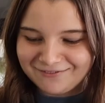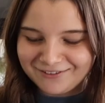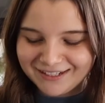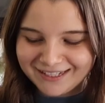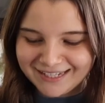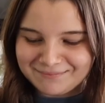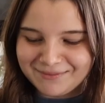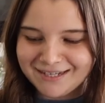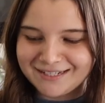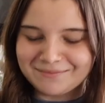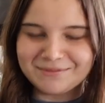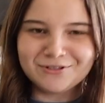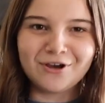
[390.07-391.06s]
feel like it
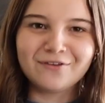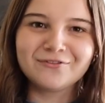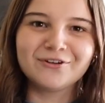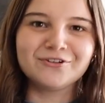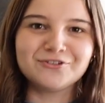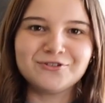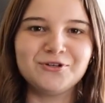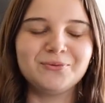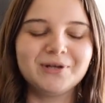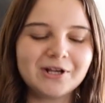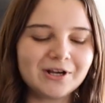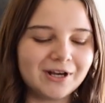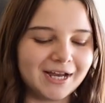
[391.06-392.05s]
makes them softer and
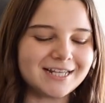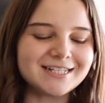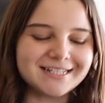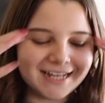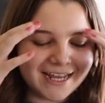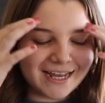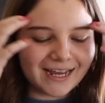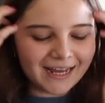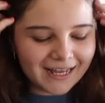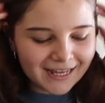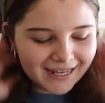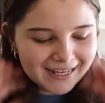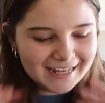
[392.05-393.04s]
chewier as they
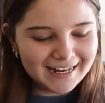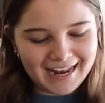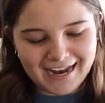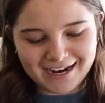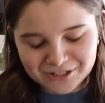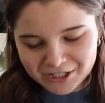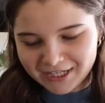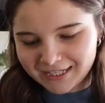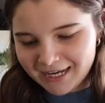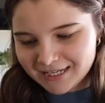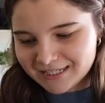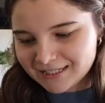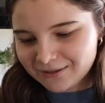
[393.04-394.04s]
age, I
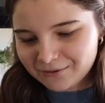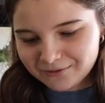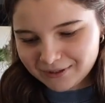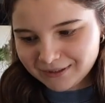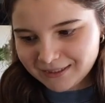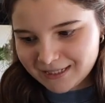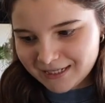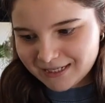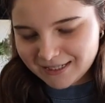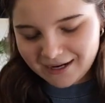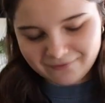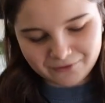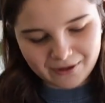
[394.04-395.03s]
guess, so throughout the
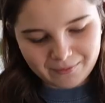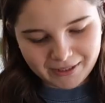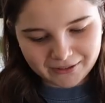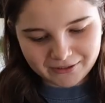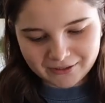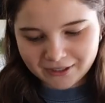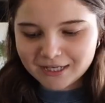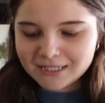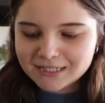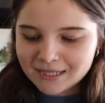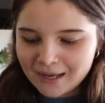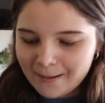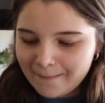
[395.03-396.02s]
days after I make the
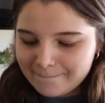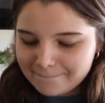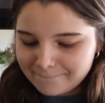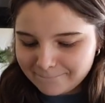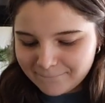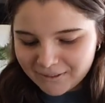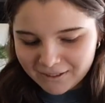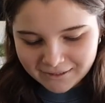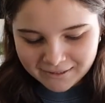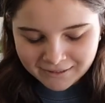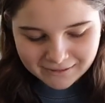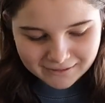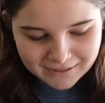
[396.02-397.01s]
cookies. But I
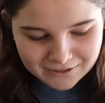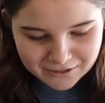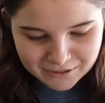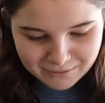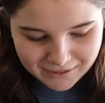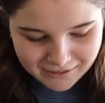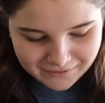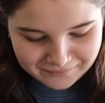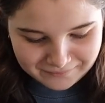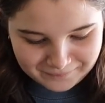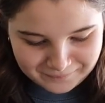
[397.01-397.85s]
think this looks pretty good.